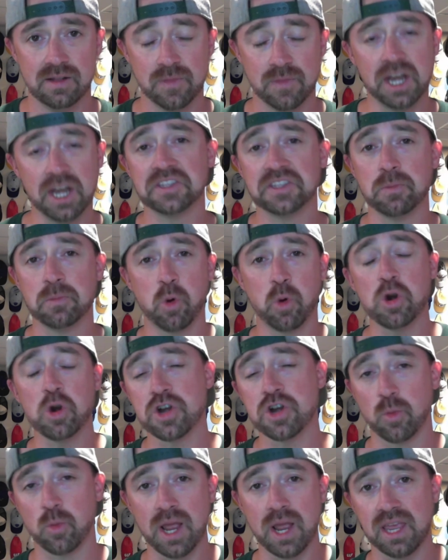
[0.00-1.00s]
And it's important
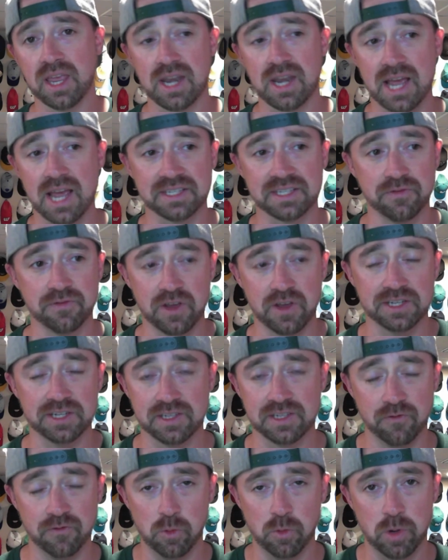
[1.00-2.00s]
to recognize in
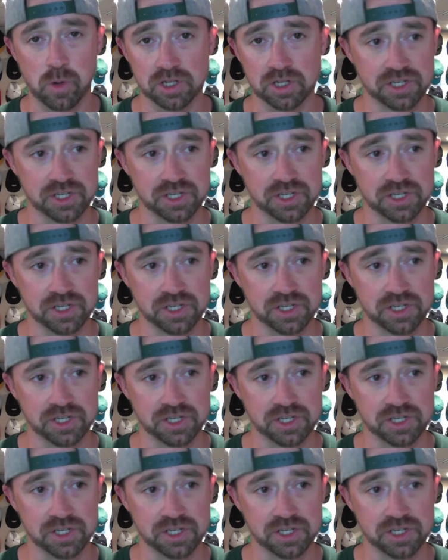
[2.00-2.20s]
fantasy football,